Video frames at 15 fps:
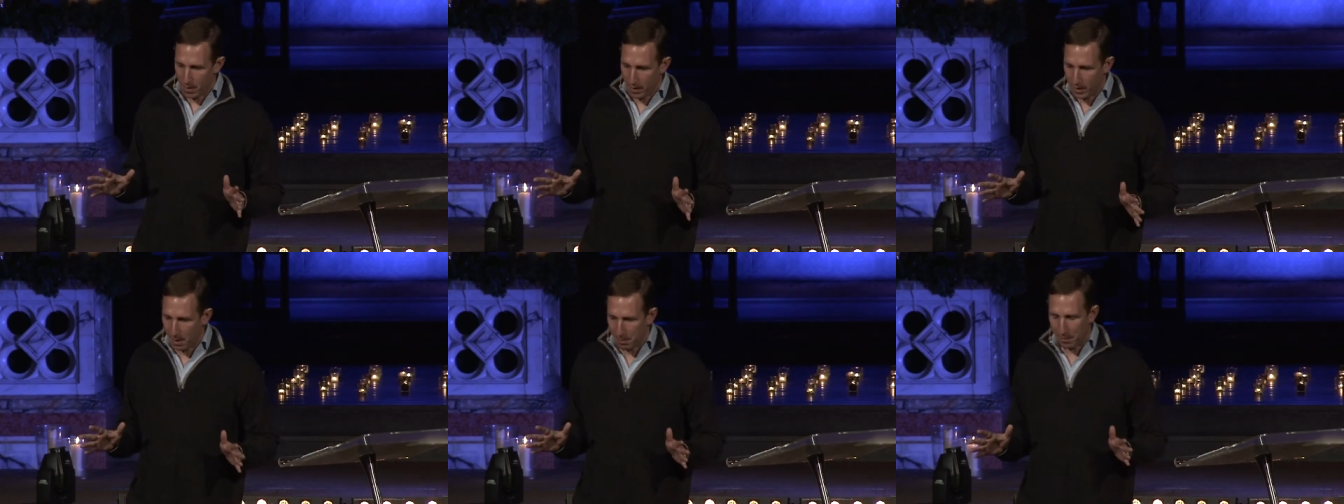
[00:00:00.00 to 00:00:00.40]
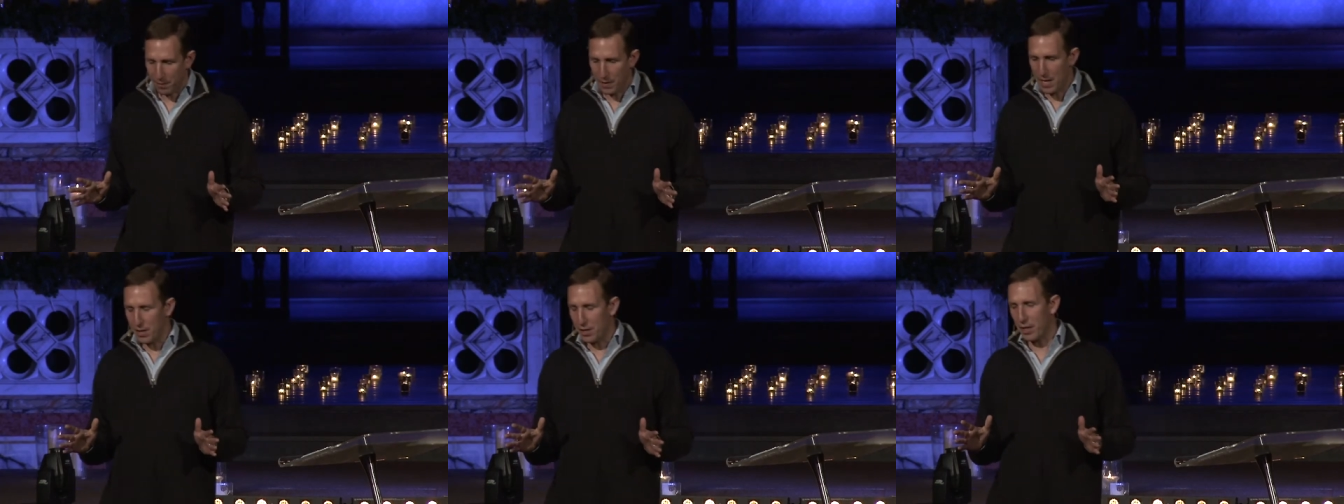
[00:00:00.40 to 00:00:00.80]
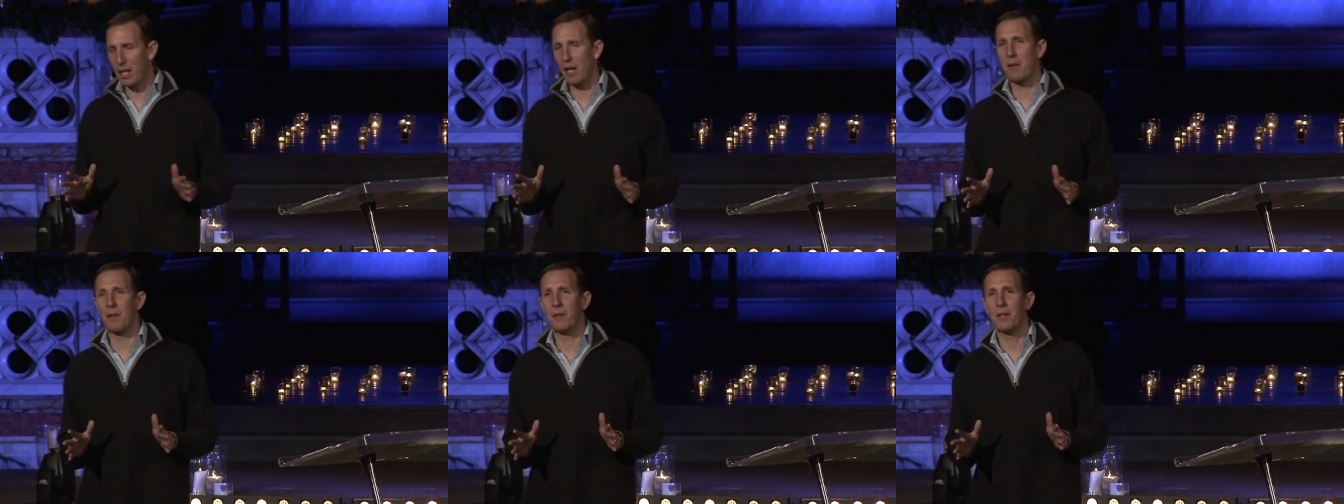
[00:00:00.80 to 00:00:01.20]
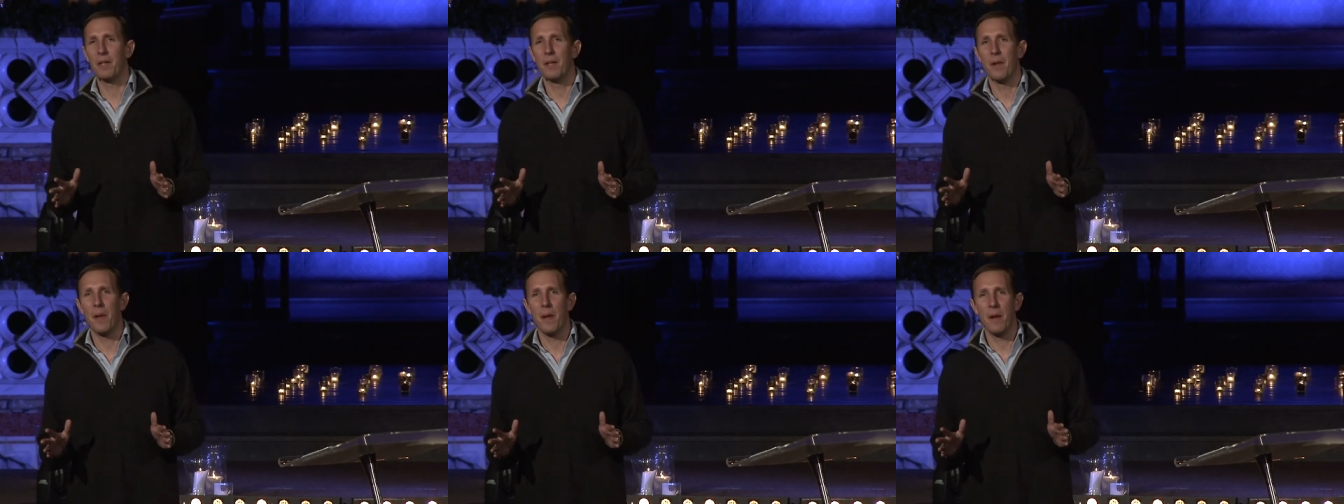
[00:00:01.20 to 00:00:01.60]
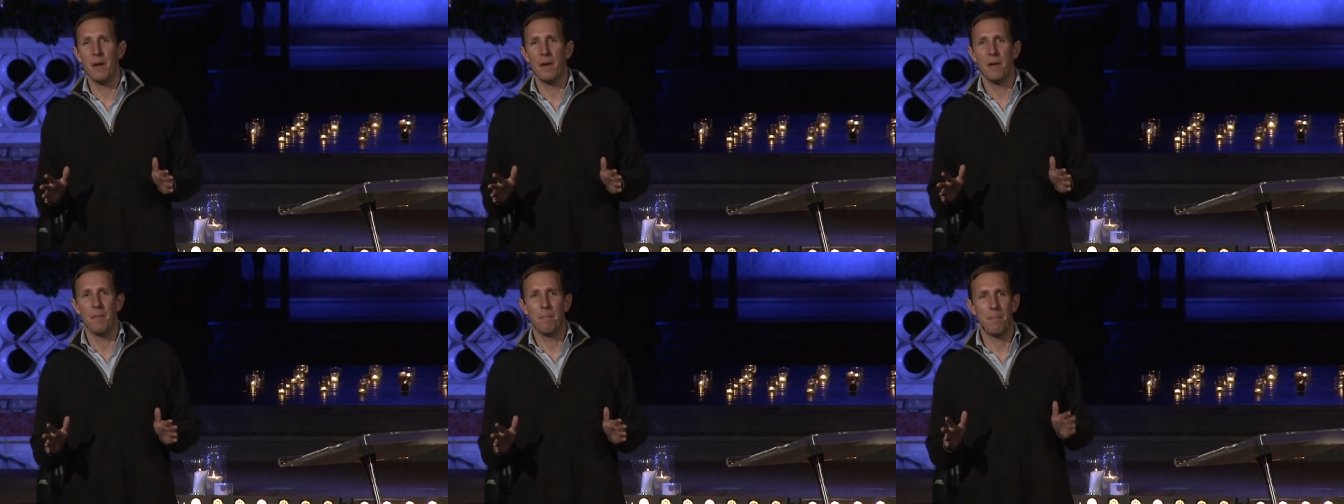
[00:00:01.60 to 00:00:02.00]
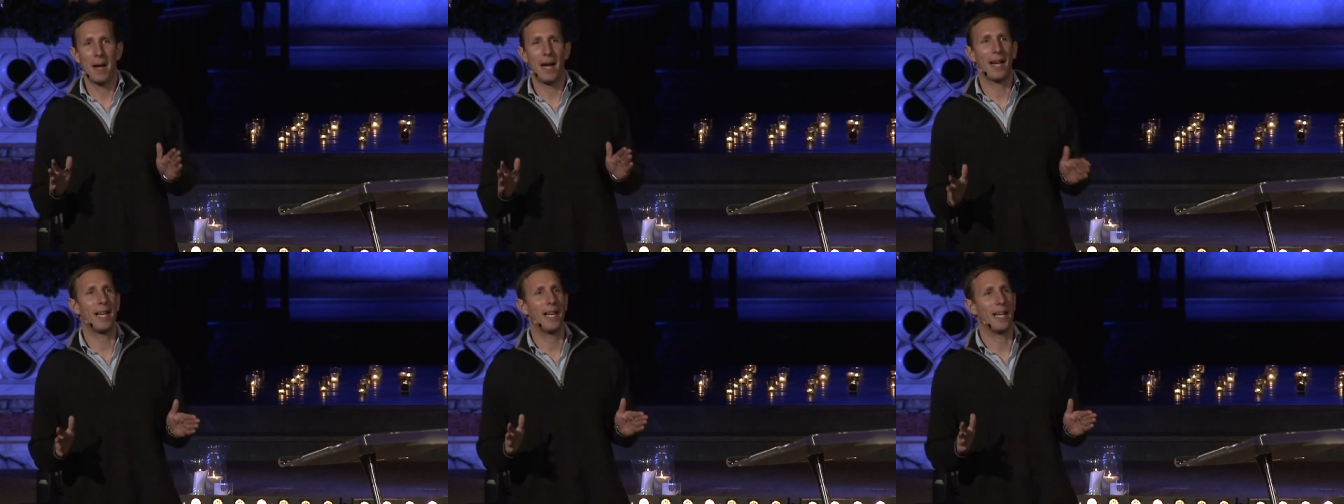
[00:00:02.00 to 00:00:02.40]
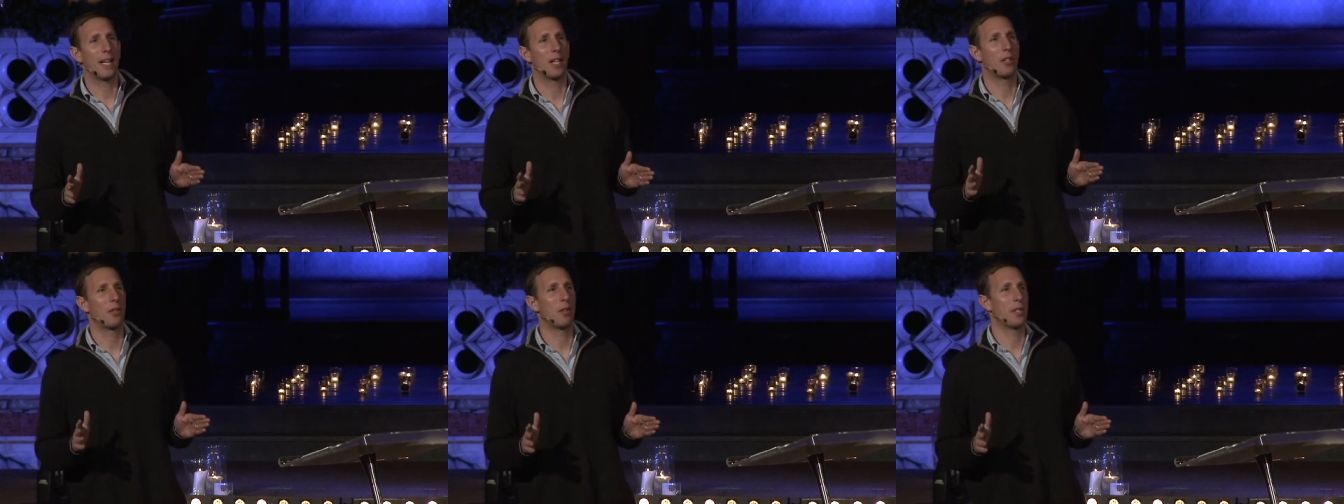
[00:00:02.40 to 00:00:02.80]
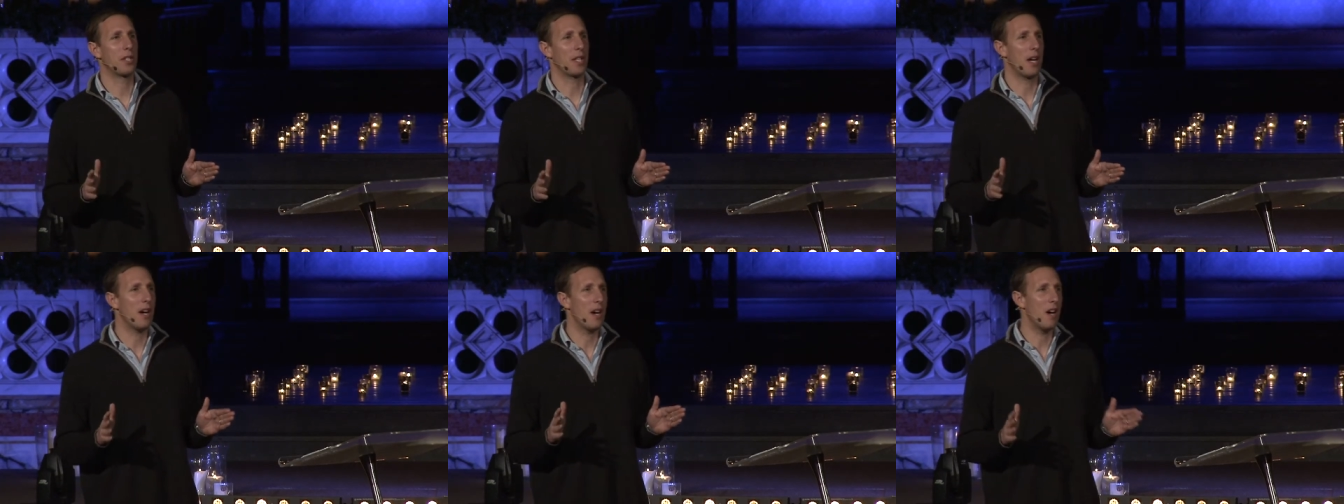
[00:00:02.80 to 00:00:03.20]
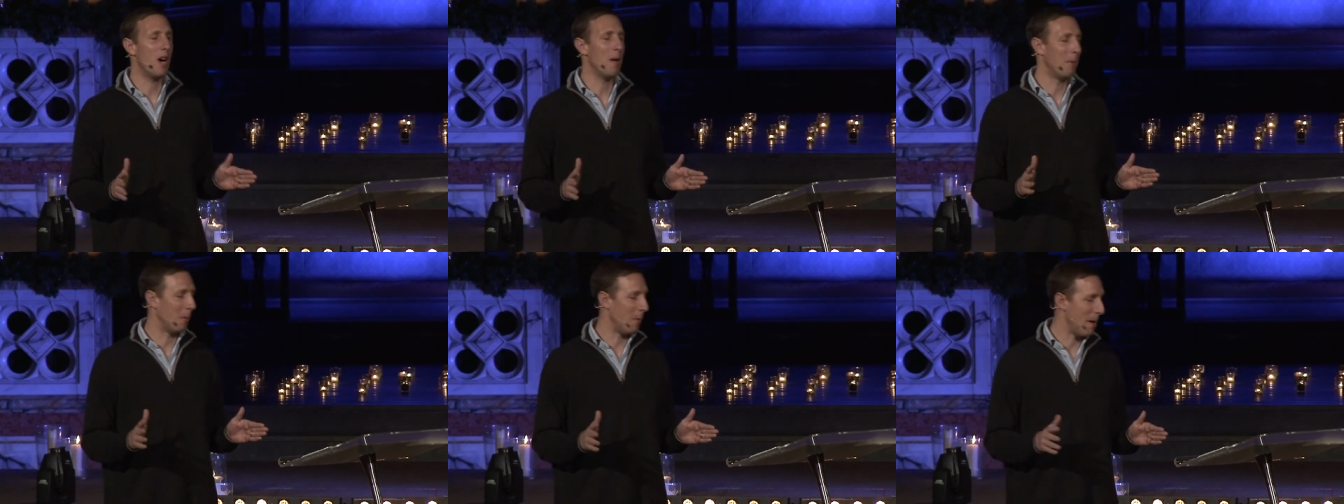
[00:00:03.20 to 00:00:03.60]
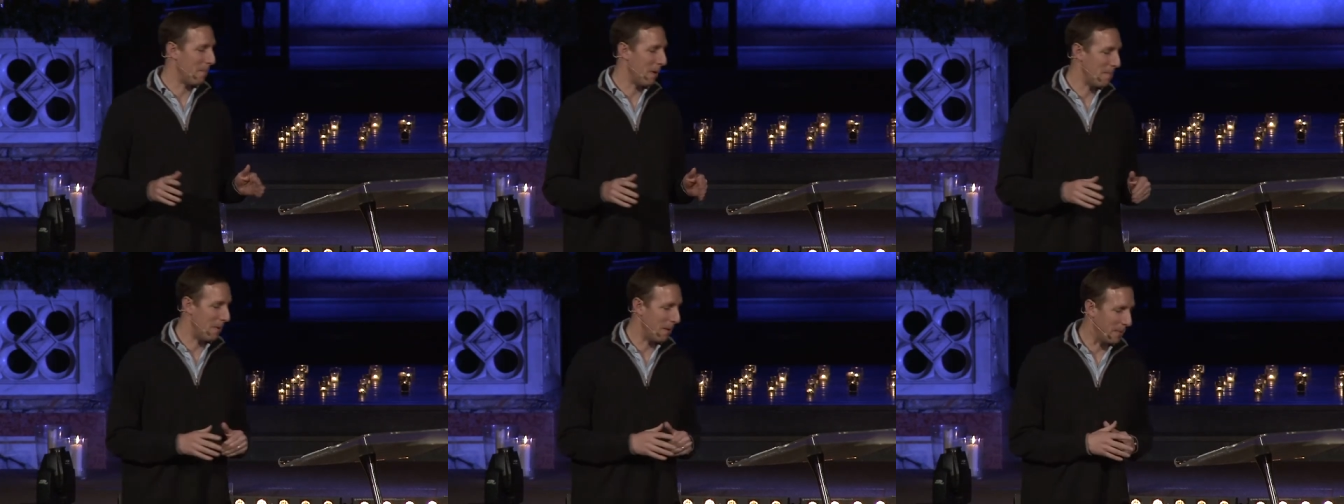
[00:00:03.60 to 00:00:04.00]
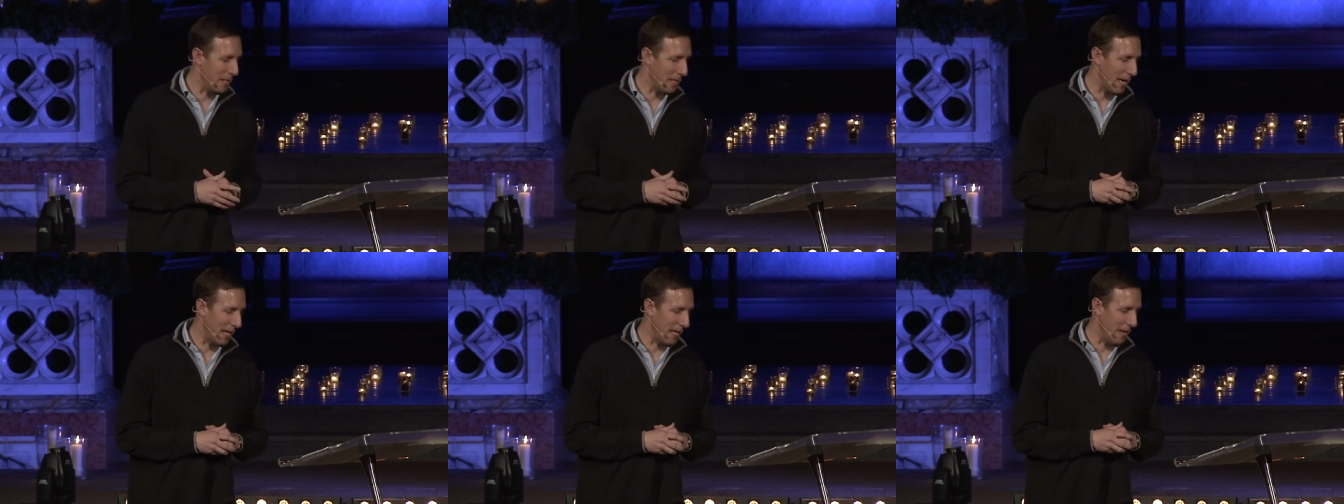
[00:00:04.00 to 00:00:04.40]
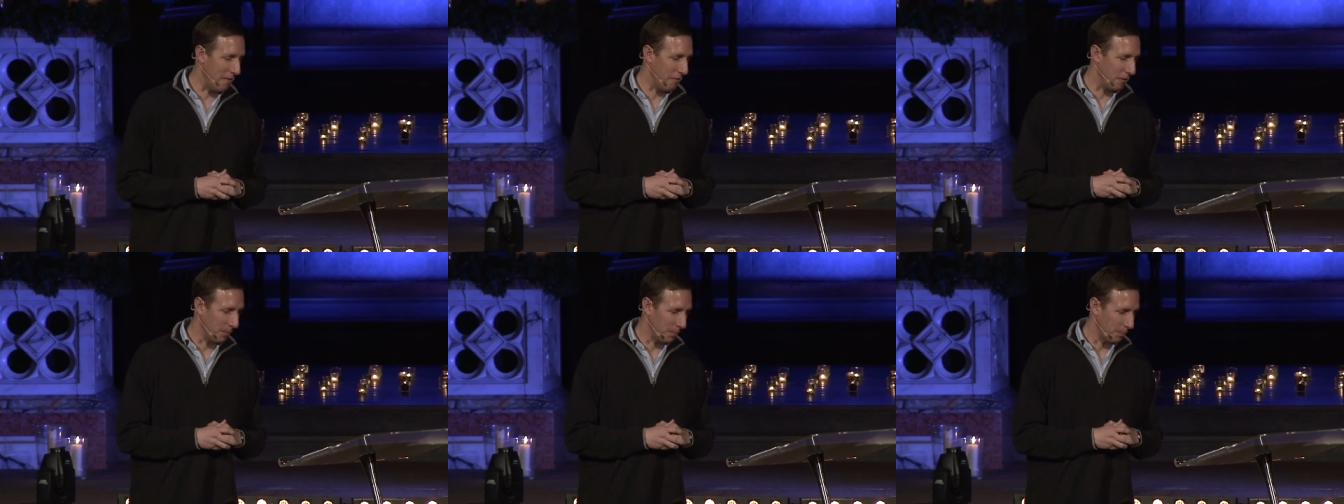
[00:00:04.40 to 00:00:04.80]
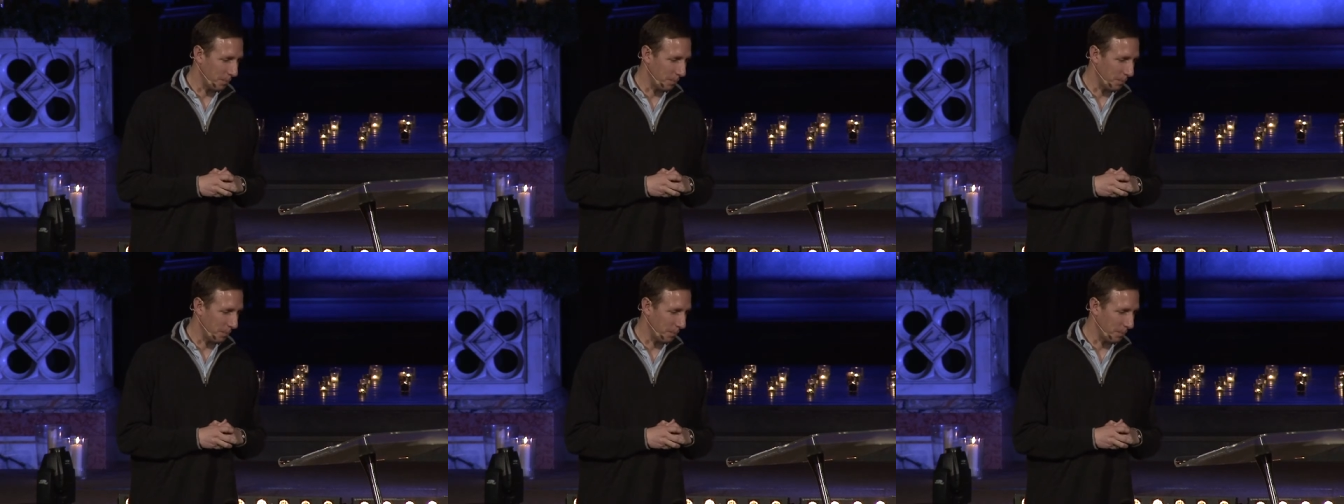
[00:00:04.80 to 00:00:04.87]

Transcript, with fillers: a couple of years ago paddling across the harbour where my mum and dad live.